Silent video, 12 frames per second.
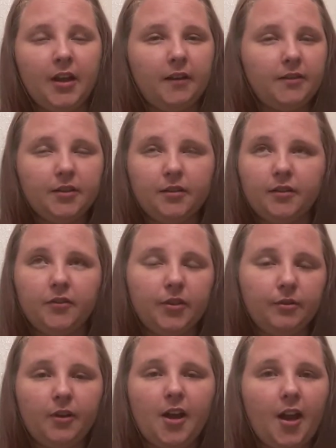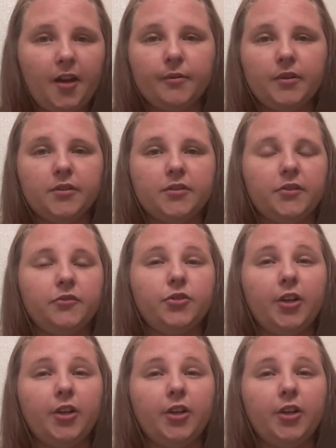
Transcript: after a few hours of